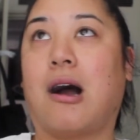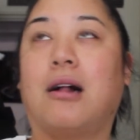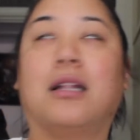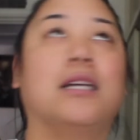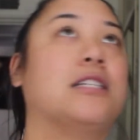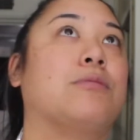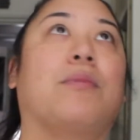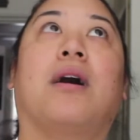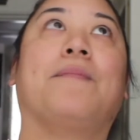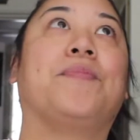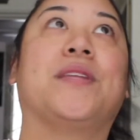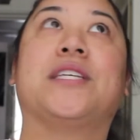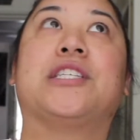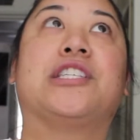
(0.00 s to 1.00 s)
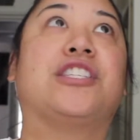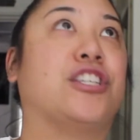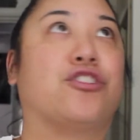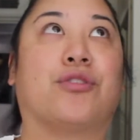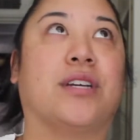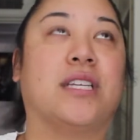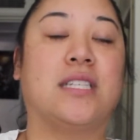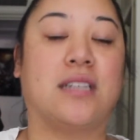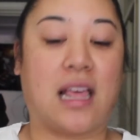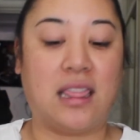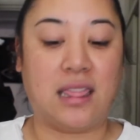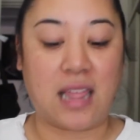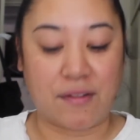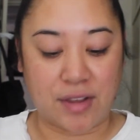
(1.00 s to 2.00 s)
all I smell is citrus and
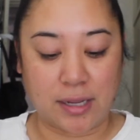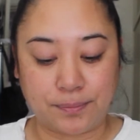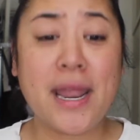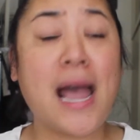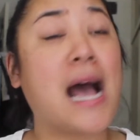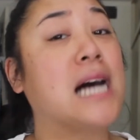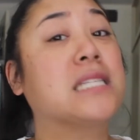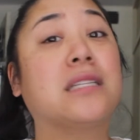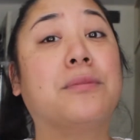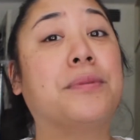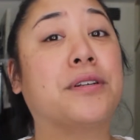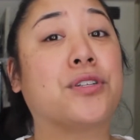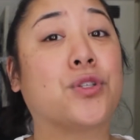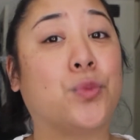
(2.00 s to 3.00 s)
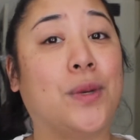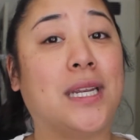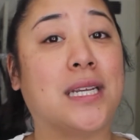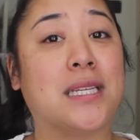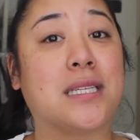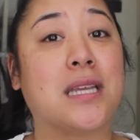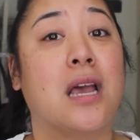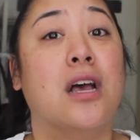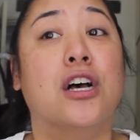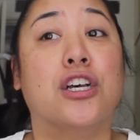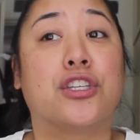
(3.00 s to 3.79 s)
I love it. But it has a little bit of sweetness.